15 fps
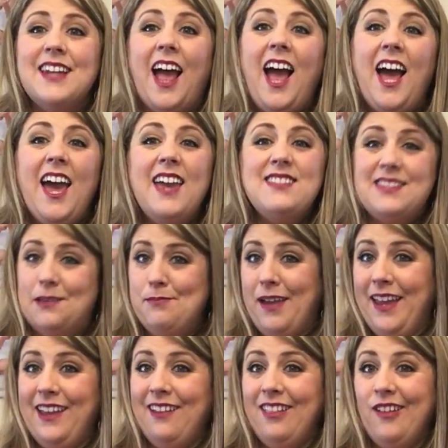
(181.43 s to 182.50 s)
and ice, it may
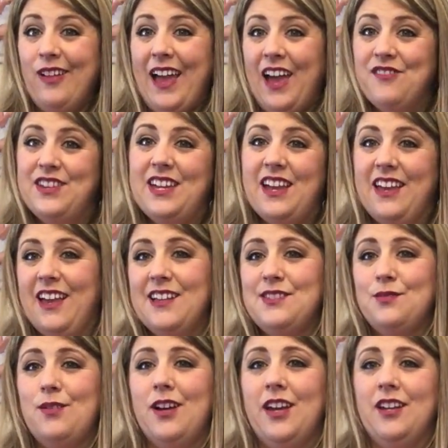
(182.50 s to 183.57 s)
get a little heavy, and guess
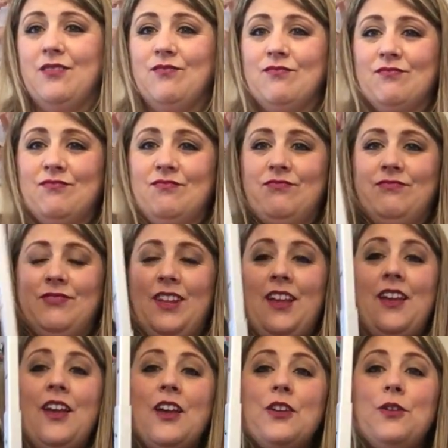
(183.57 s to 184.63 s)
what?
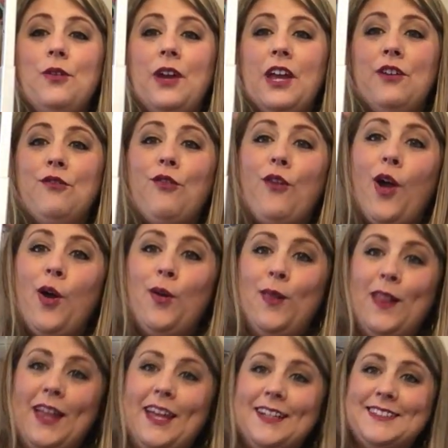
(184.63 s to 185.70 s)
You can
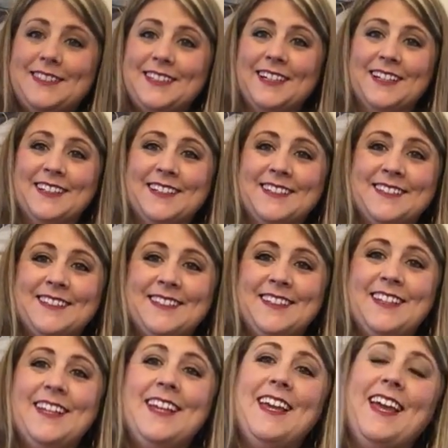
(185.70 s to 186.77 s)
roll it.
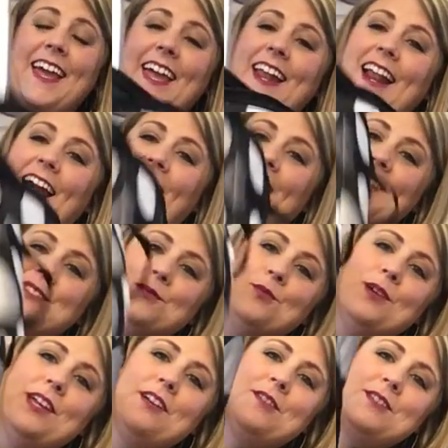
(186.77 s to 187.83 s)
It has
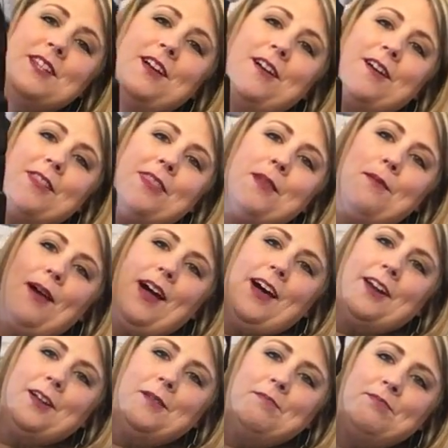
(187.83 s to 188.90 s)
wheels on the
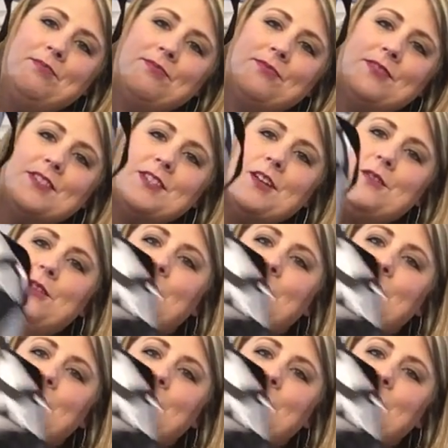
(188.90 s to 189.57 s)
bottom, so